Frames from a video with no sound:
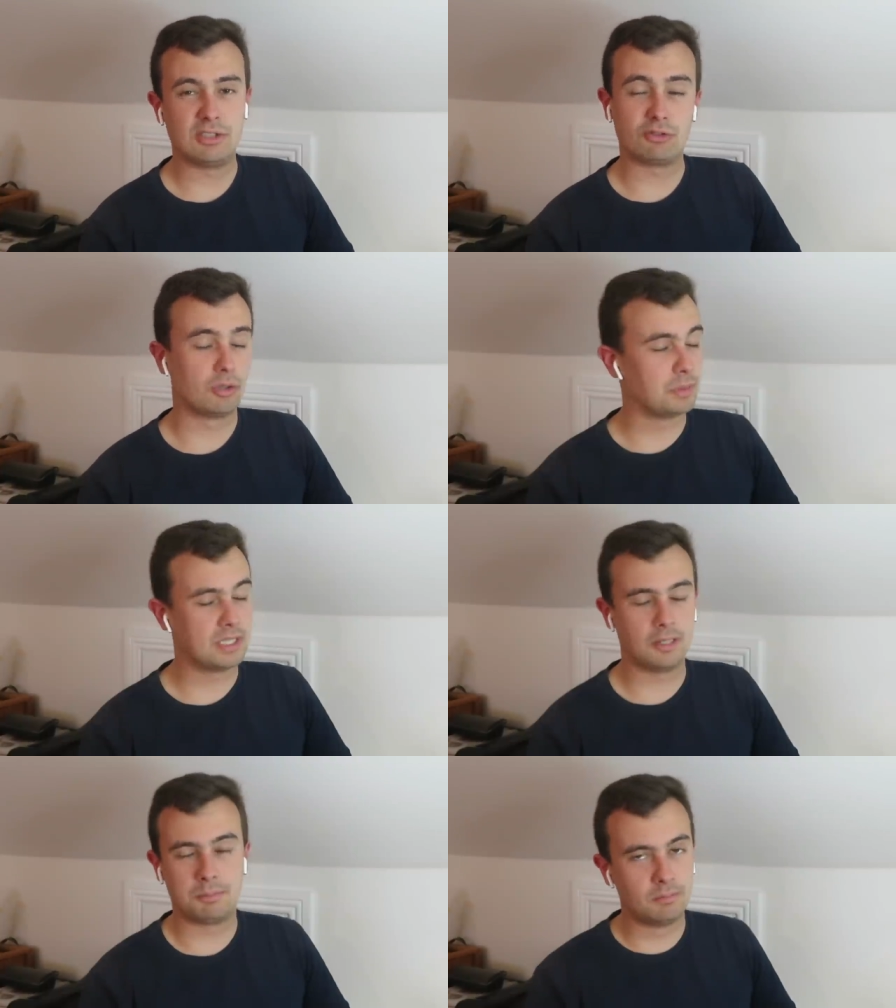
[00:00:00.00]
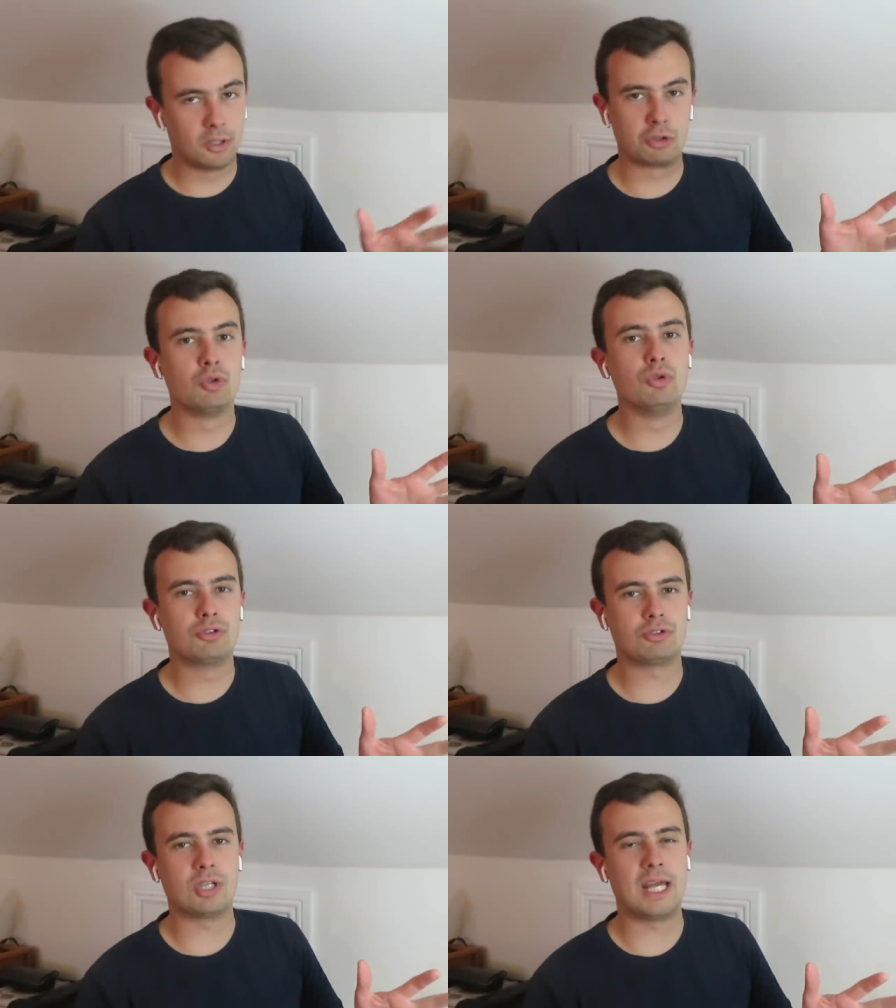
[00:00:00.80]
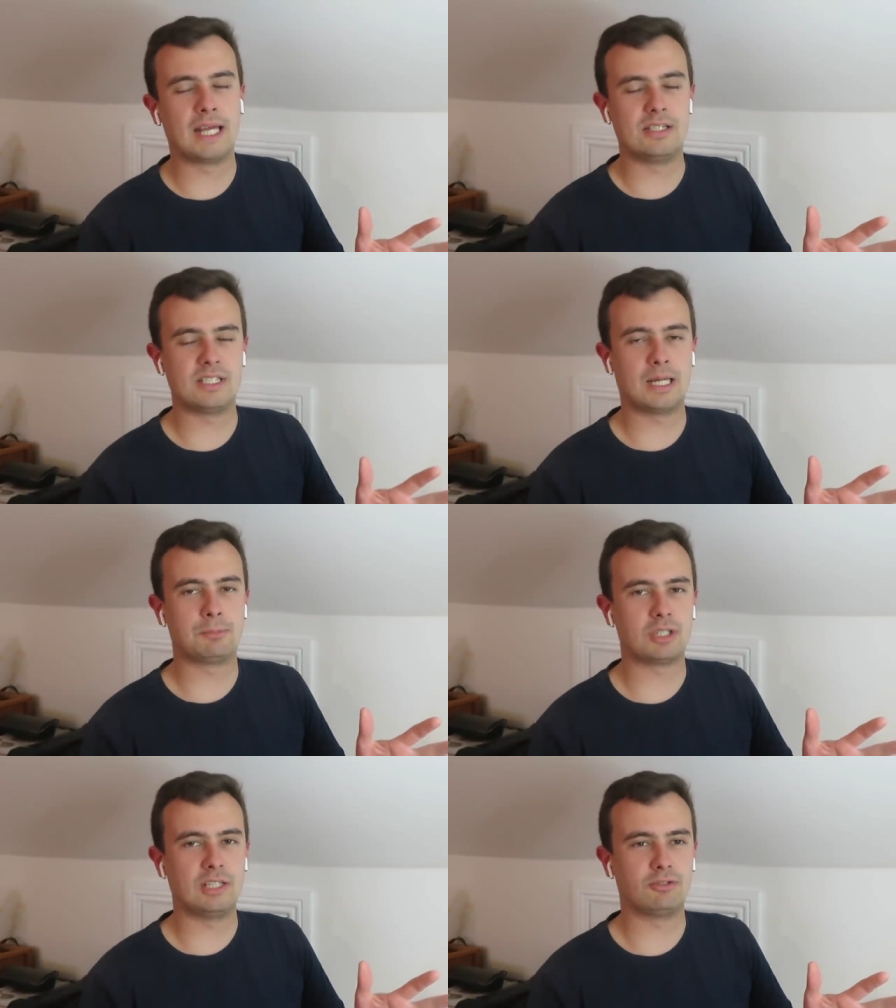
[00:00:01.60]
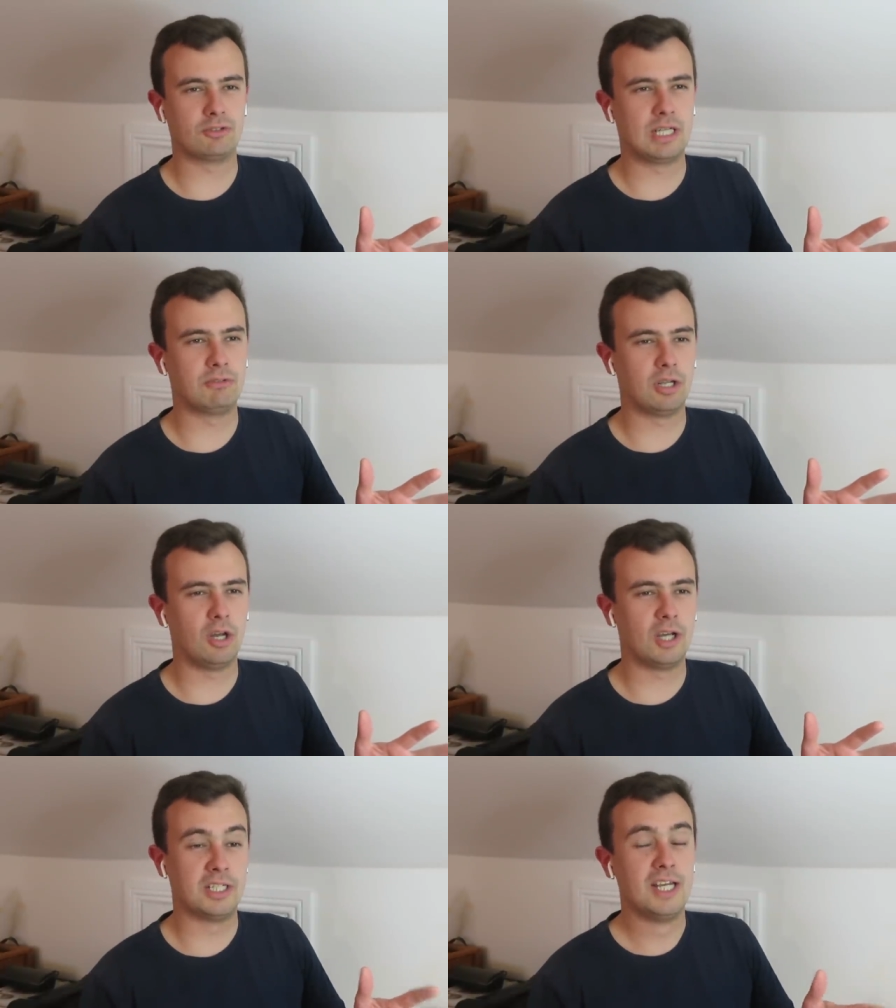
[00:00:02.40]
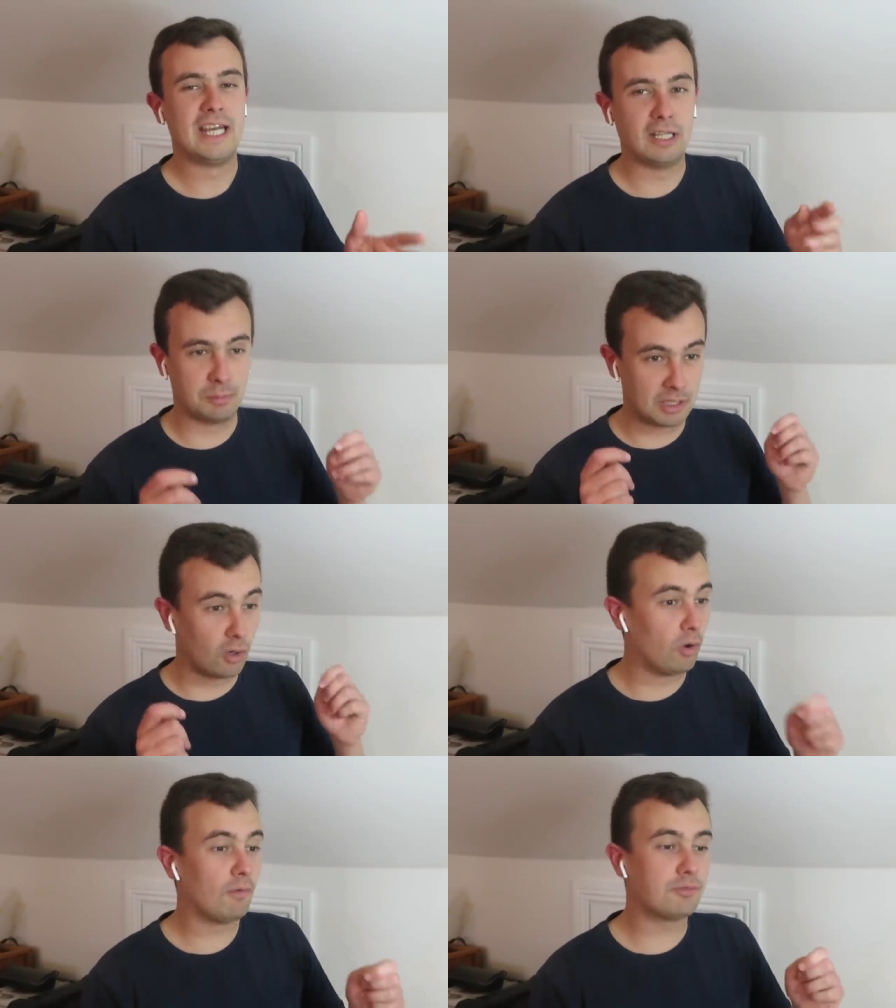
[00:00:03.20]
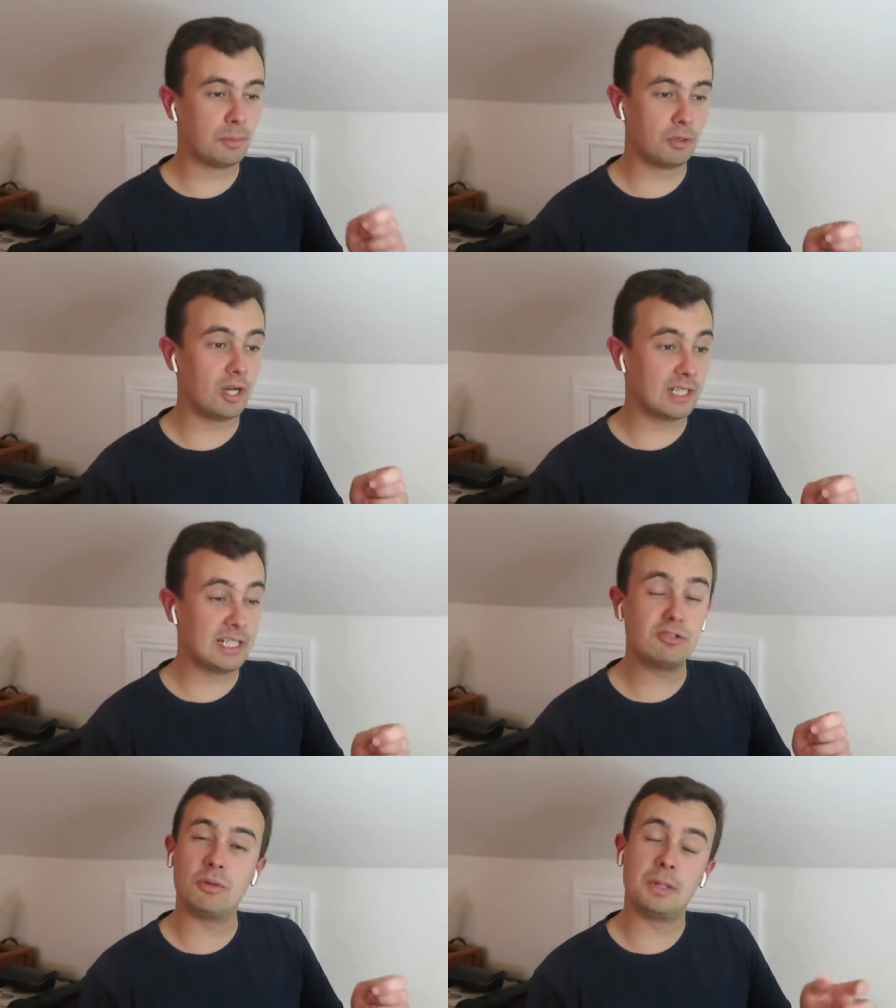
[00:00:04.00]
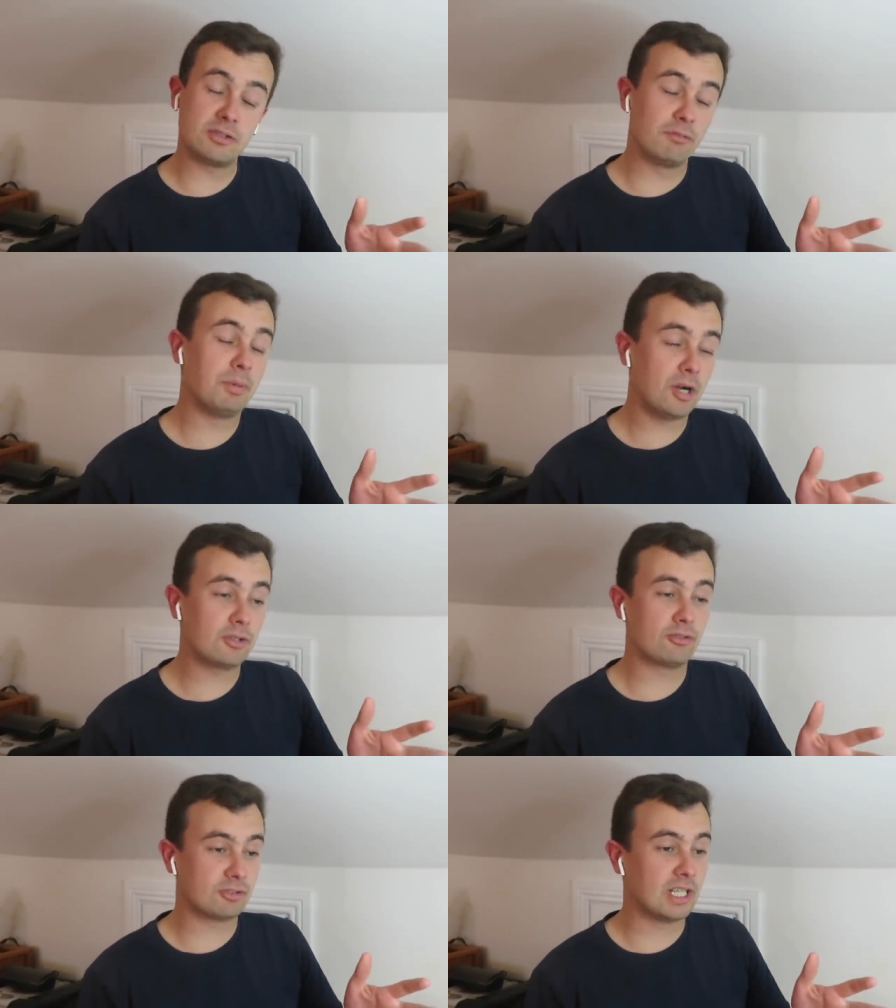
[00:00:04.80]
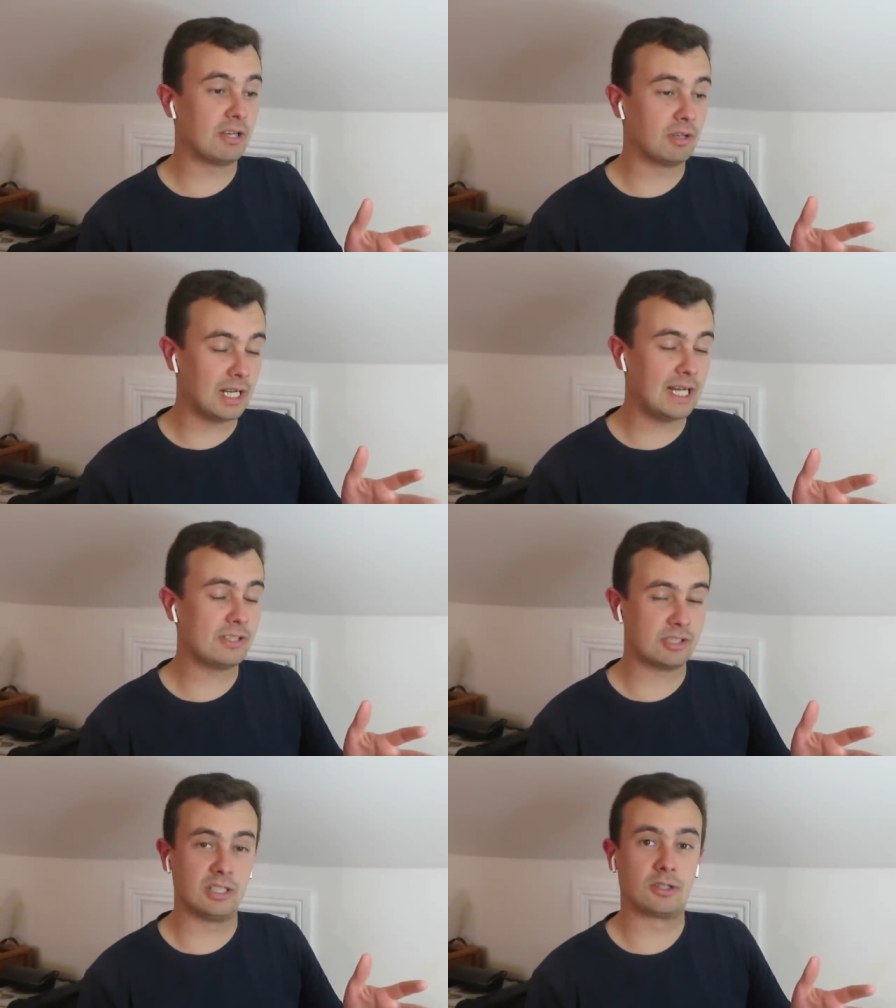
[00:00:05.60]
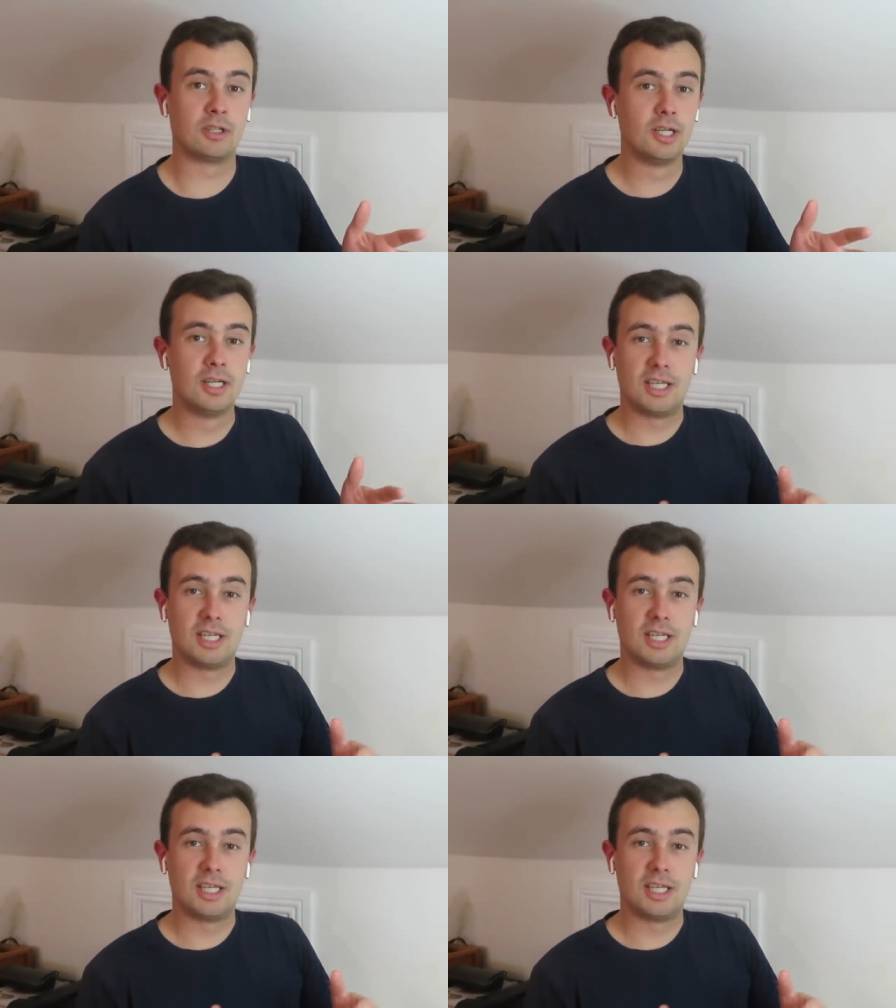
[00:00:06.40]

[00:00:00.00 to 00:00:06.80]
He's going to be a, a good staying handicap chaser down the line. He'll be off the bridle. He's a bit of Bardenstown lad ilk.